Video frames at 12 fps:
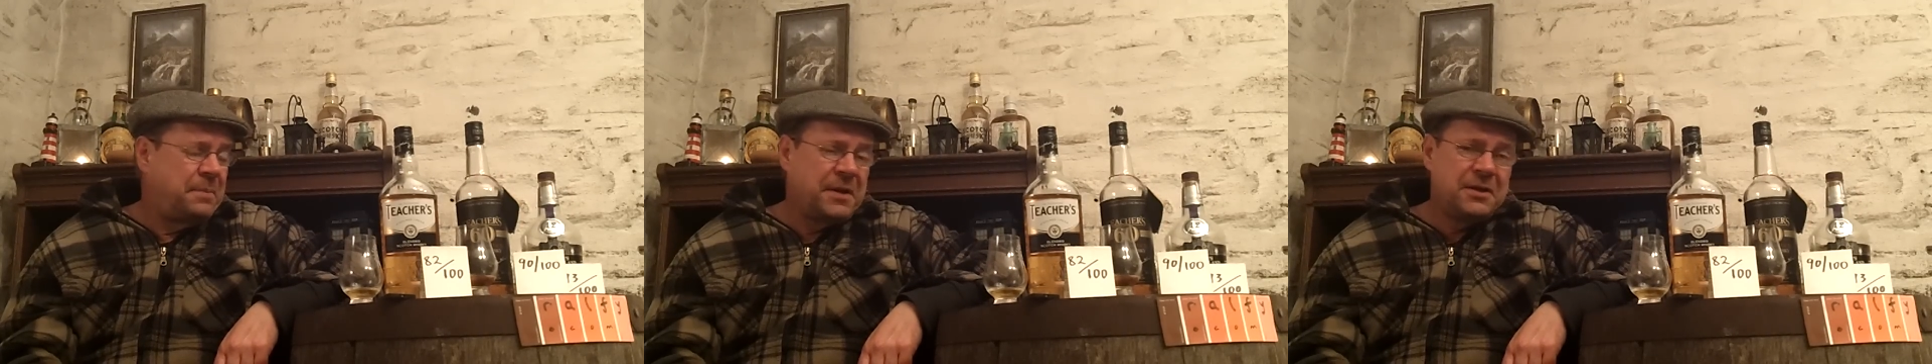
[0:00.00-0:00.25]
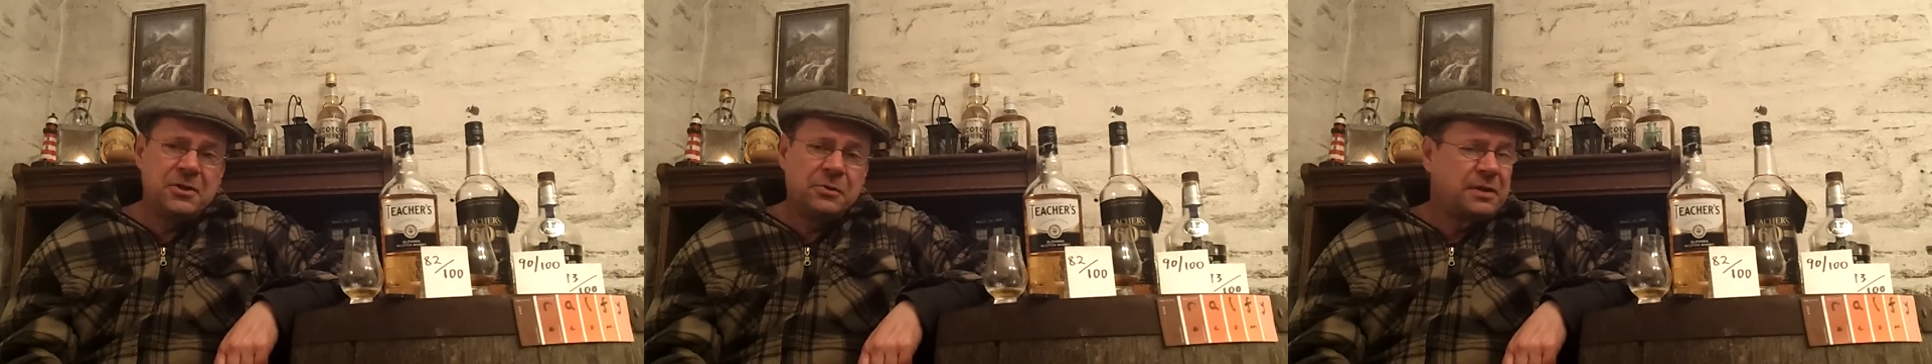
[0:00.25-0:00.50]

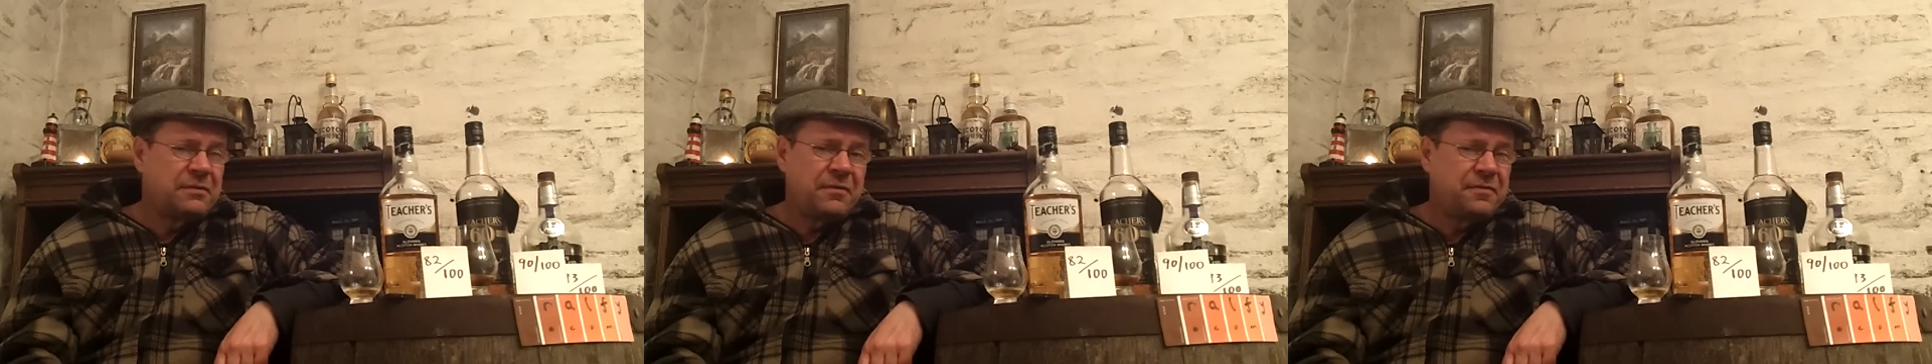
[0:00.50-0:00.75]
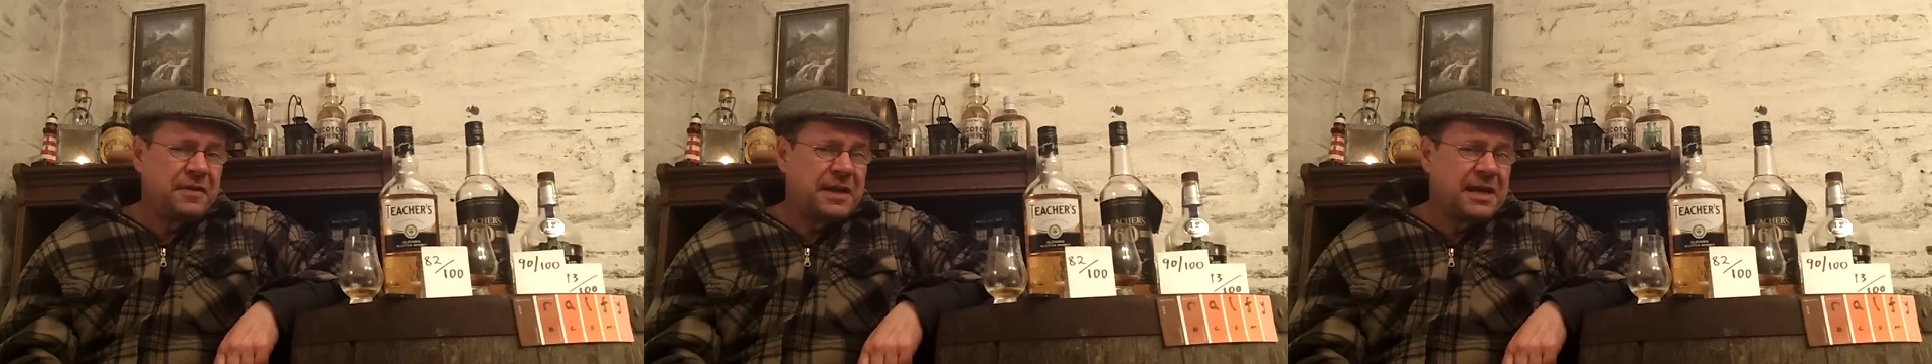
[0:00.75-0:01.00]
but you'll
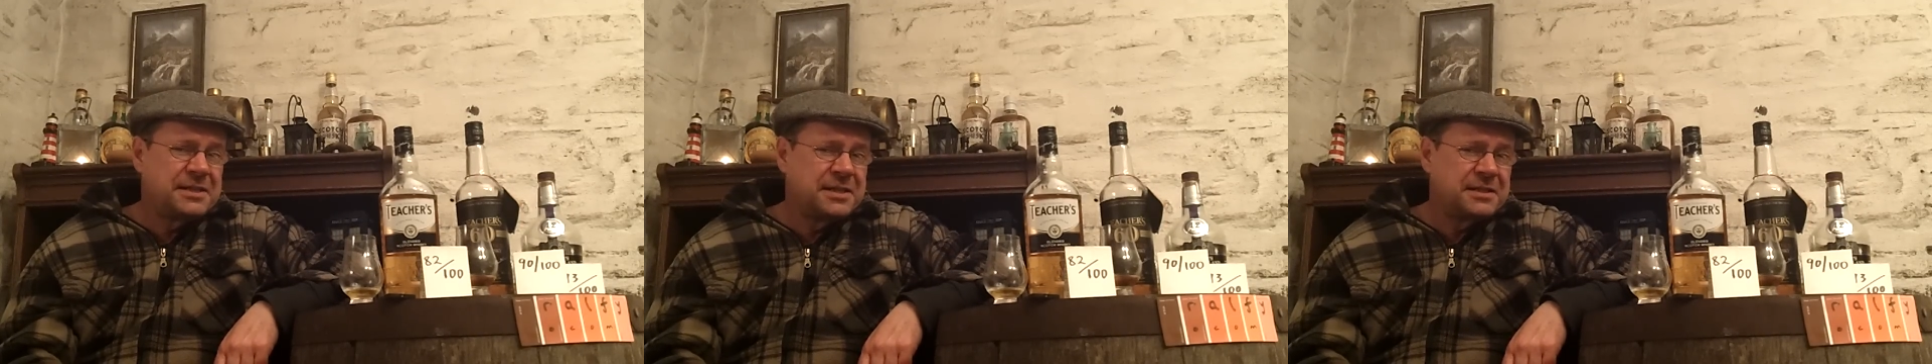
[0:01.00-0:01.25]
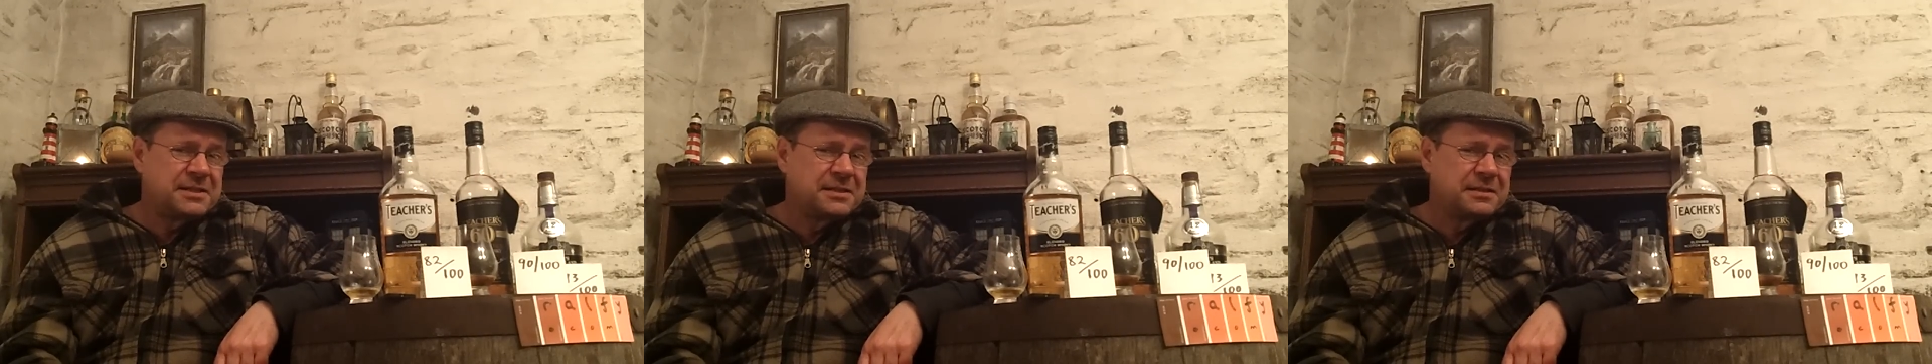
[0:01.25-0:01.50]
never forget
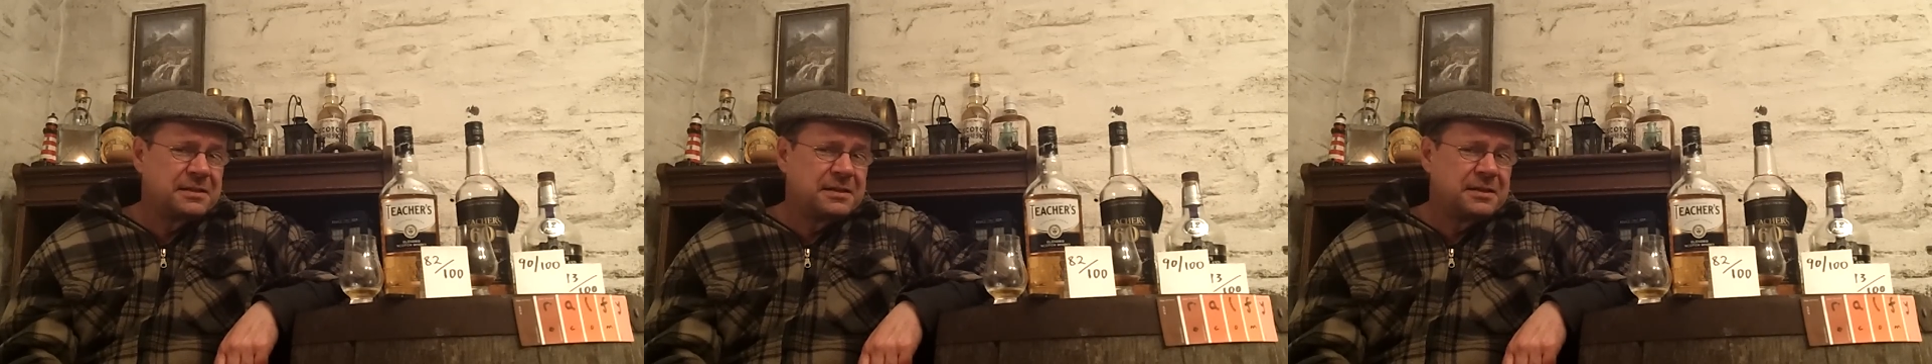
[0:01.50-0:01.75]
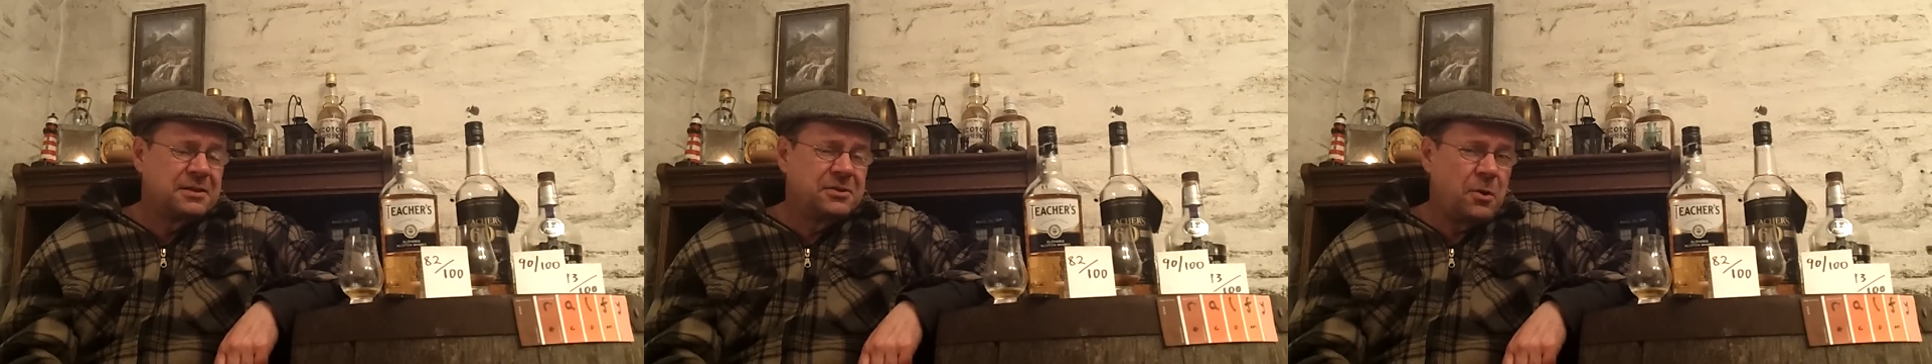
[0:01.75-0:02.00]
it.
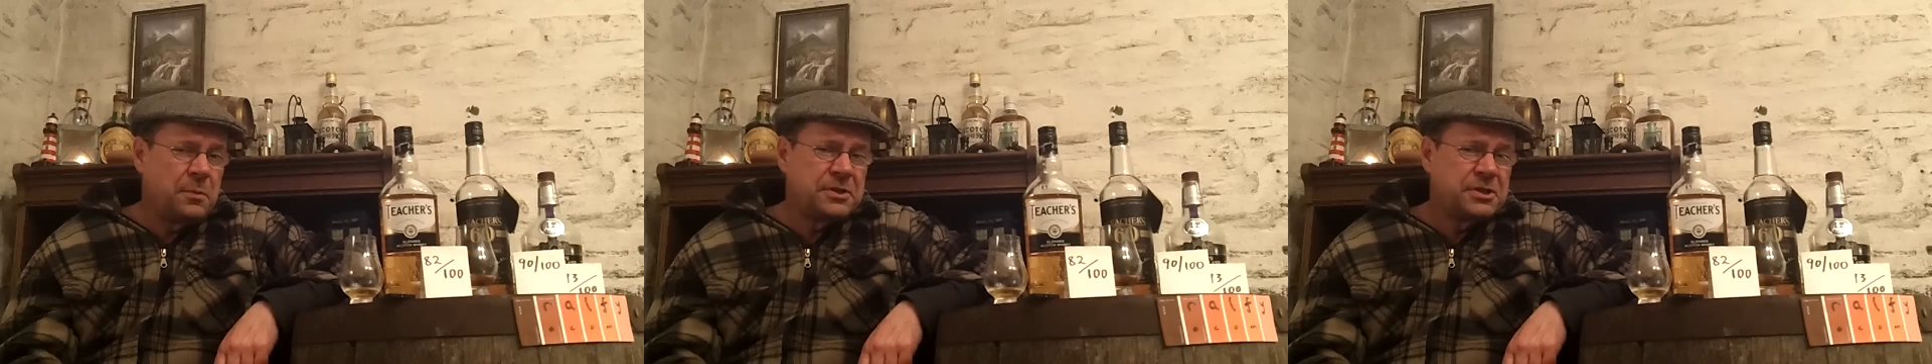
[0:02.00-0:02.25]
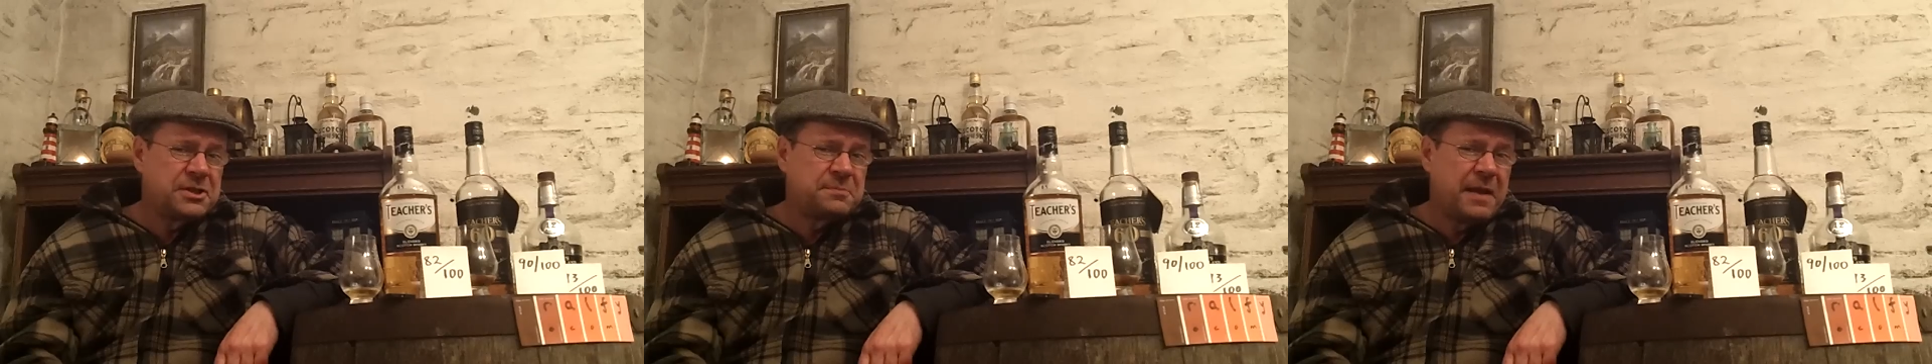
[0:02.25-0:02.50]
Not
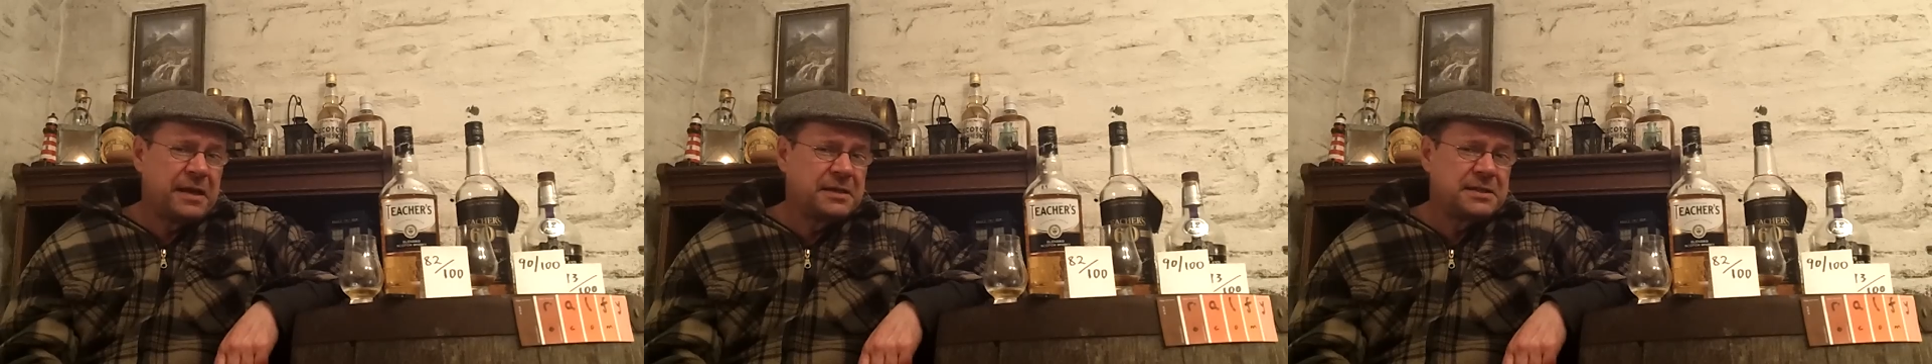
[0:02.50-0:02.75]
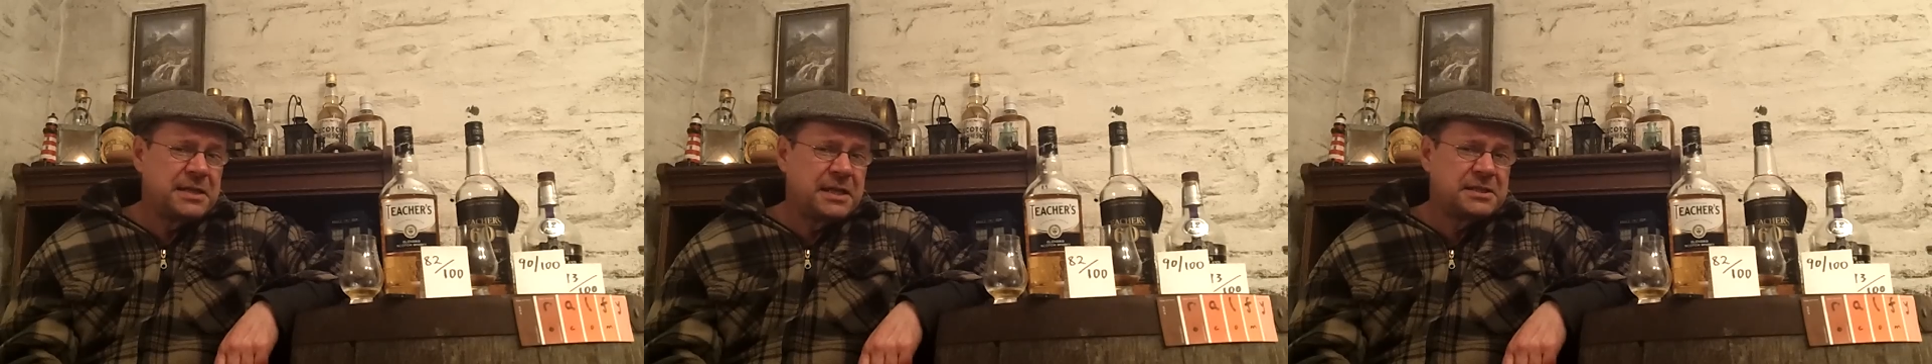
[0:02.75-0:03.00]
when you smell
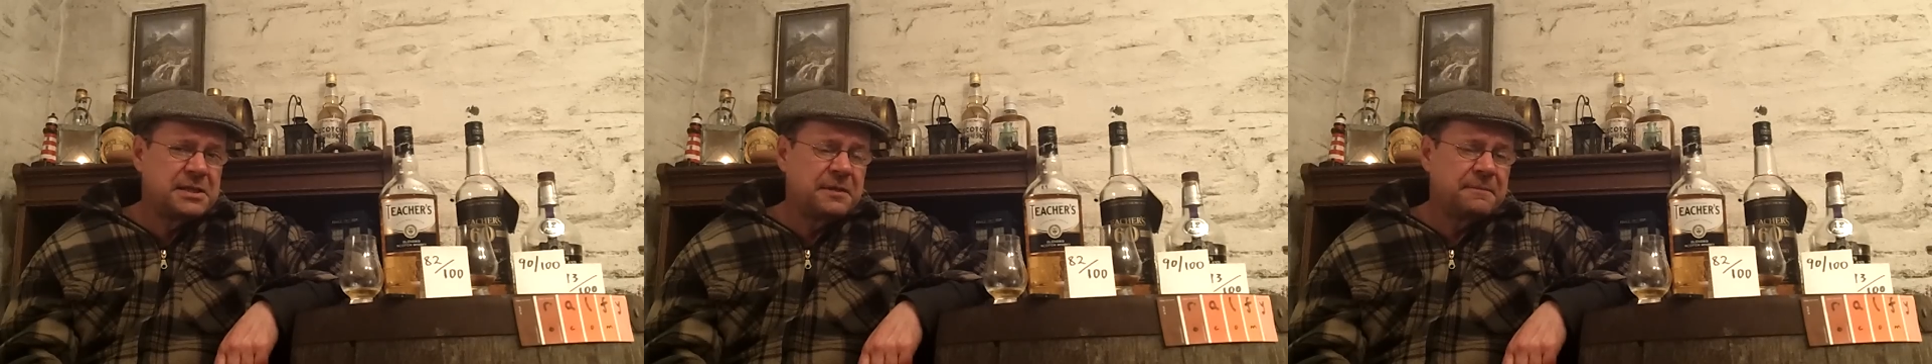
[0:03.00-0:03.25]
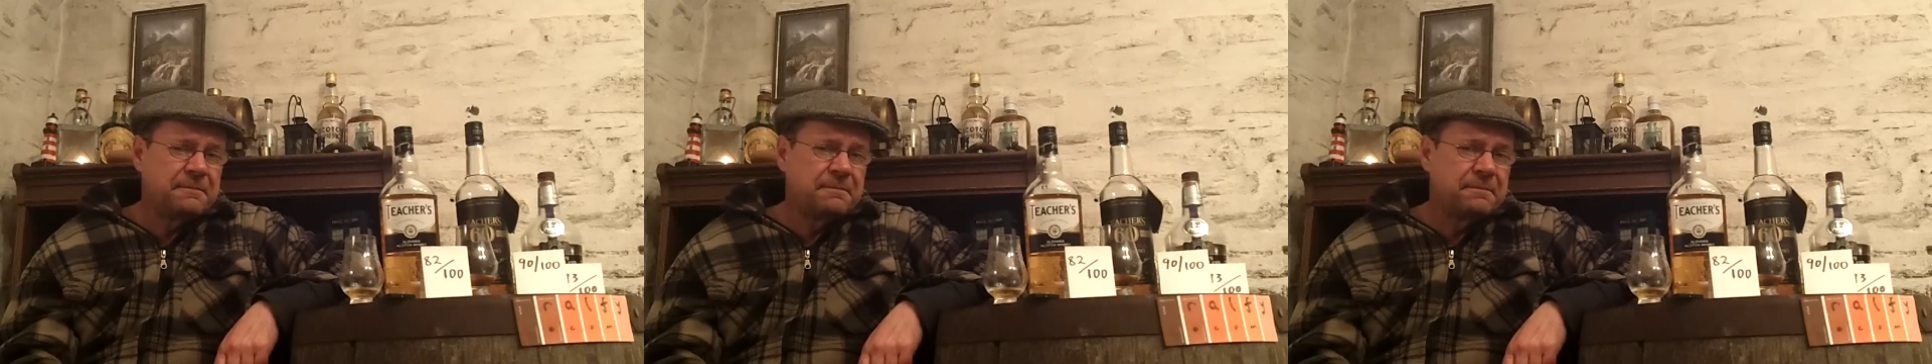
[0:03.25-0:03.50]
and taste
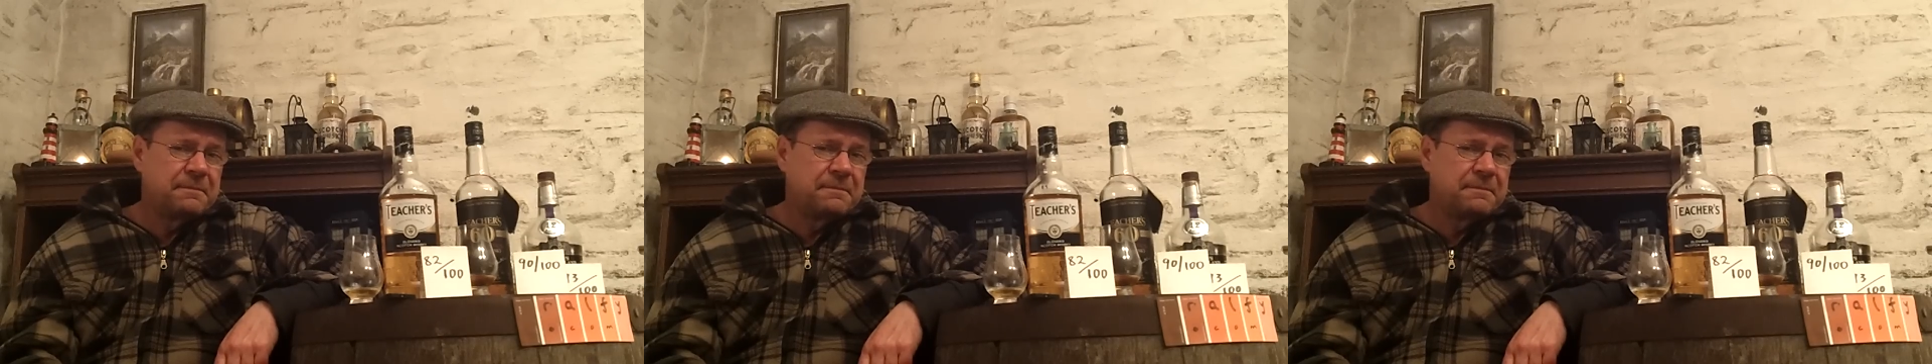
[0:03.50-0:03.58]
it.